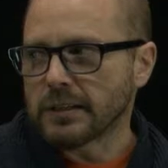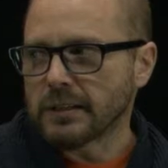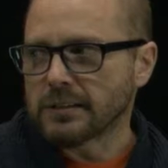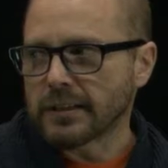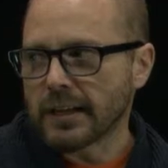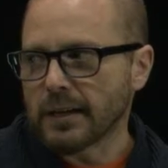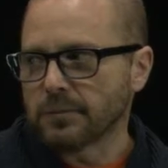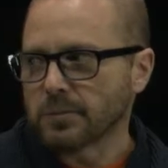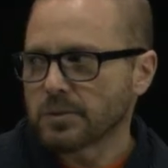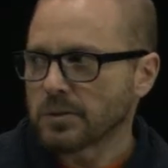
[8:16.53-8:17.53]
the
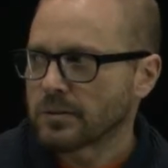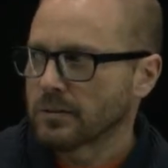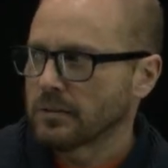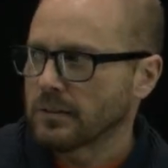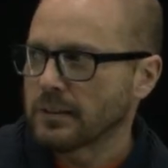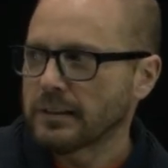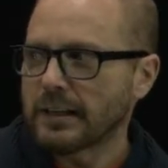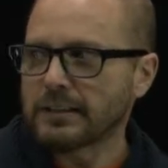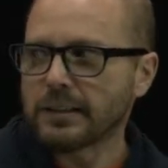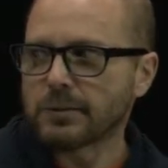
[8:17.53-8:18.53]
exams, which should look a
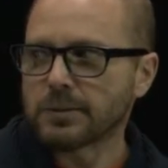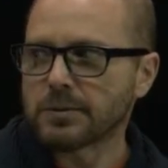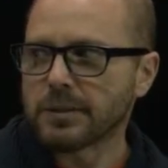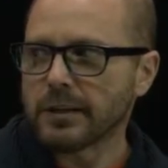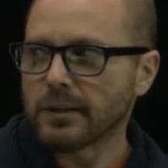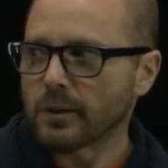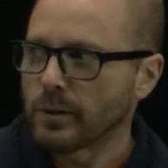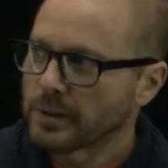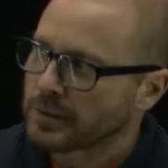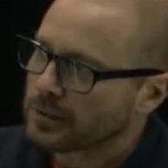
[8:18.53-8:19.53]
lot like what you're seeing in the
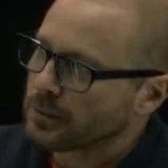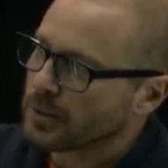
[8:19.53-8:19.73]
quizzes,